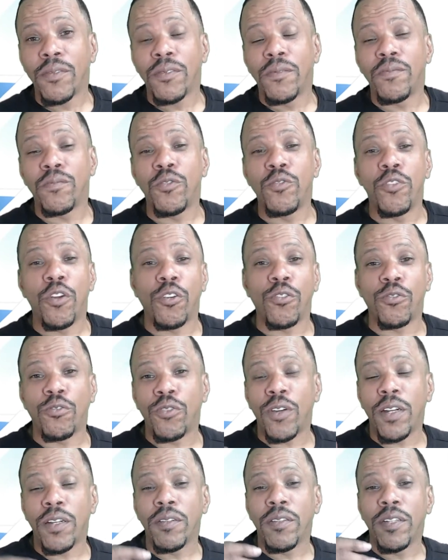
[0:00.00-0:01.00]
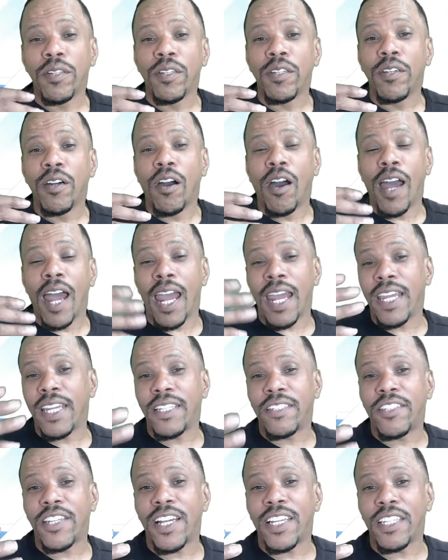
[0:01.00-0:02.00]
you know,
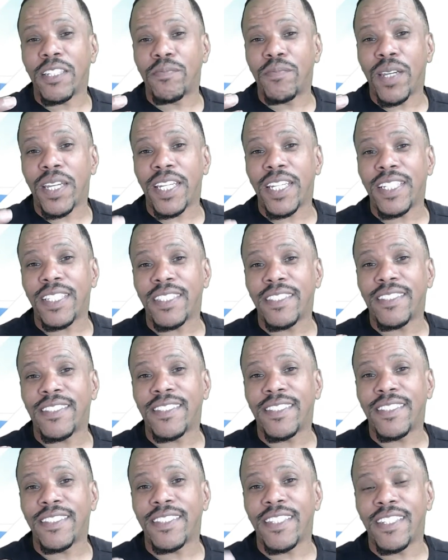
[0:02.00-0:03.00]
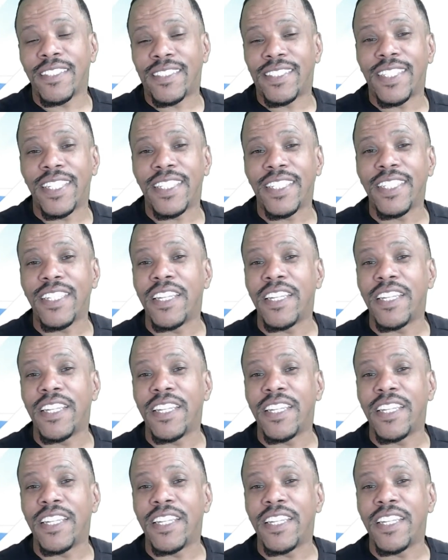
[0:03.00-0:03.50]
angelic beings ascended,